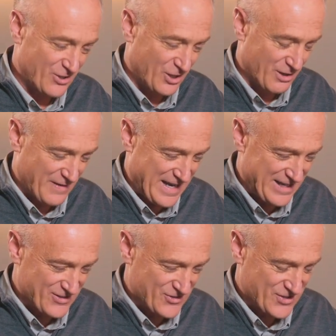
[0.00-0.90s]
All of
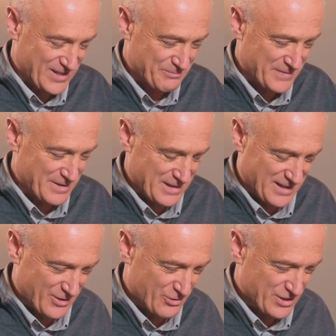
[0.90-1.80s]
that is
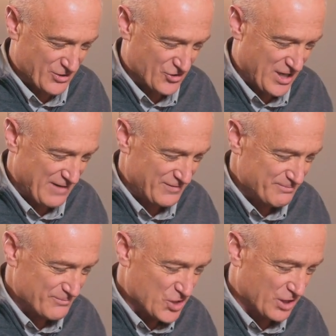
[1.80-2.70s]
100 years off.
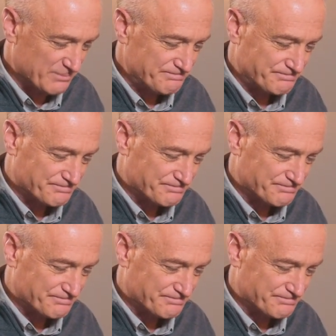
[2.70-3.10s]
So